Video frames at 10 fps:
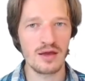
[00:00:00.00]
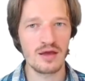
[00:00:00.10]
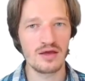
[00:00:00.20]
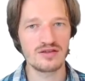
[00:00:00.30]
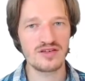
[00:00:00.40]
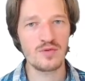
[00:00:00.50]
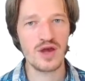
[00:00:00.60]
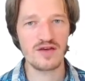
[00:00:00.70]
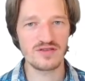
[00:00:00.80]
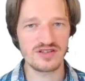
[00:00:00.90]
Say we
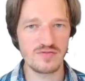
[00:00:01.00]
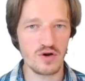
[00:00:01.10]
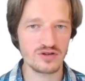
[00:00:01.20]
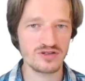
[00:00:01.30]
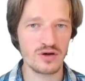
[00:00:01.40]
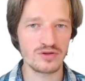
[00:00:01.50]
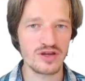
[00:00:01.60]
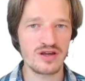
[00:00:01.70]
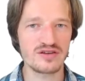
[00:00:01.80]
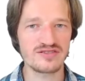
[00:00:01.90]
have a ZBox called
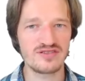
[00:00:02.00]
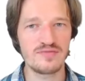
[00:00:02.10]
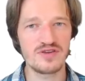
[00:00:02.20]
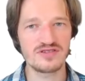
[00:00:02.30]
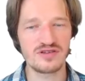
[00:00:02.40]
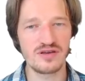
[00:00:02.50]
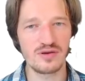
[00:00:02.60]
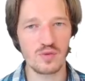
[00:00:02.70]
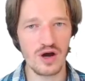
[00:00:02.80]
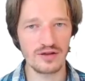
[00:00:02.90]
here
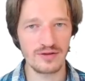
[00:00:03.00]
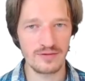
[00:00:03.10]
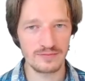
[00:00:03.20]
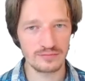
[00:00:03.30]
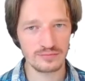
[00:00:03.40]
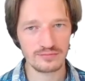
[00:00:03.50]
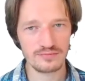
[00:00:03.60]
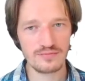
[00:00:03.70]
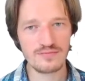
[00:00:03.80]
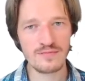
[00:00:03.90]
CPC1.
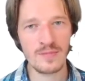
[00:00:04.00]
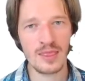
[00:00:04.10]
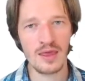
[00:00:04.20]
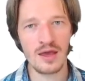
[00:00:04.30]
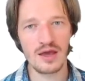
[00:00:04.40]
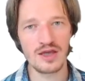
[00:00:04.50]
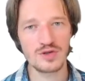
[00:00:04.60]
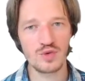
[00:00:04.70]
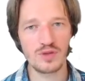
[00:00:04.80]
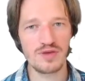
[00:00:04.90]
It
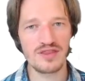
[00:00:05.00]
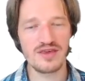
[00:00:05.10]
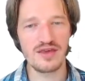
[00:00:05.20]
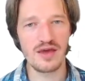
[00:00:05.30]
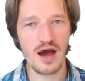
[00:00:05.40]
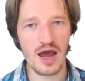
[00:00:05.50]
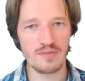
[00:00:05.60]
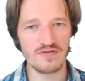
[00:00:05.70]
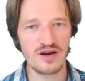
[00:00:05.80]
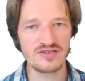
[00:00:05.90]
will be the
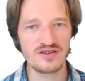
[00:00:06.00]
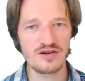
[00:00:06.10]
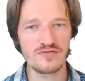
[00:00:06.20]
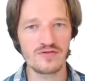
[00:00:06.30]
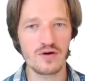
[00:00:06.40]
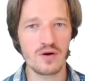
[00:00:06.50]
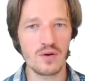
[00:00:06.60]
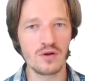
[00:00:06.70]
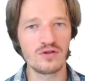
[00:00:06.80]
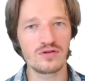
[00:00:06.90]
hypervisor for
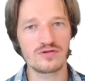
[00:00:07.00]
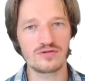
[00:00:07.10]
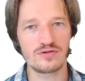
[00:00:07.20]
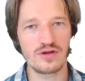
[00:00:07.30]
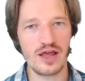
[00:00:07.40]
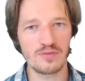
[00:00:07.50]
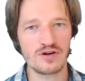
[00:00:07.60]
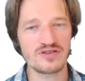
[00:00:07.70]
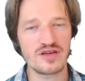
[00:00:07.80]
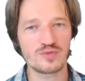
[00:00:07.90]
all
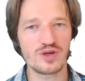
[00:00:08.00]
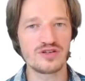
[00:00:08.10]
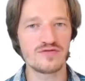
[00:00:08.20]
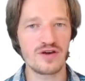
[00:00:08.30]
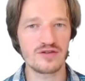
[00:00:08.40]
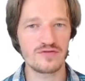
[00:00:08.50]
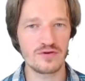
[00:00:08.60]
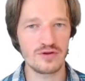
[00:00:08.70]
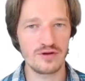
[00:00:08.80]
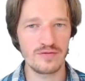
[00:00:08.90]
LPARs that we define
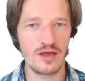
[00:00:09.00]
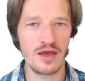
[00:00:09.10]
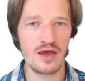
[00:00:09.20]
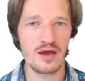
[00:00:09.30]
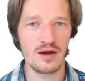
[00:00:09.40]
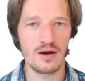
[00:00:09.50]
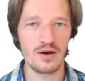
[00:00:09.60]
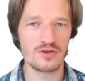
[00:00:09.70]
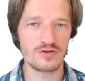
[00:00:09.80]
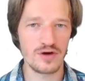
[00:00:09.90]
further.
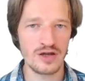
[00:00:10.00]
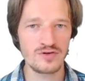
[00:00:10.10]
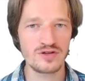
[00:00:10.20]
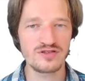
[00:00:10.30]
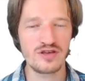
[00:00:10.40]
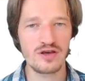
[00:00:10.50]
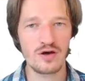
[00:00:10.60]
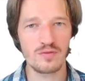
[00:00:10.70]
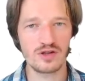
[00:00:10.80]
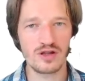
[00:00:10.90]
On the right, you can see a
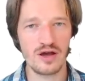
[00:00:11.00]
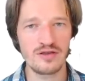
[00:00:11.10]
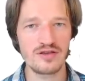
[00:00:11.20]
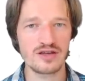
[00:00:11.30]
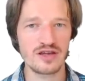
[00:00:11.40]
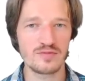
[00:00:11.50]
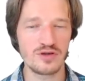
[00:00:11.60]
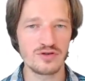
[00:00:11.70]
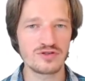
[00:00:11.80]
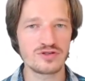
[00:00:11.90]
command line that can be
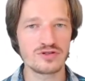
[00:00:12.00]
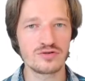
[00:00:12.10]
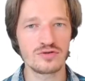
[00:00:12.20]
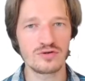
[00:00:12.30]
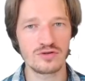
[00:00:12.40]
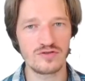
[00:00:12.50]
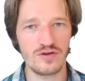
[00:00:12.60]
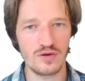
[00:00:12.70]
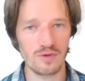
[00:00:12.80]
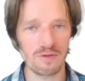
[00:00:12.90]
used to
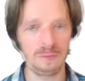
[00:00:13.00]
define one.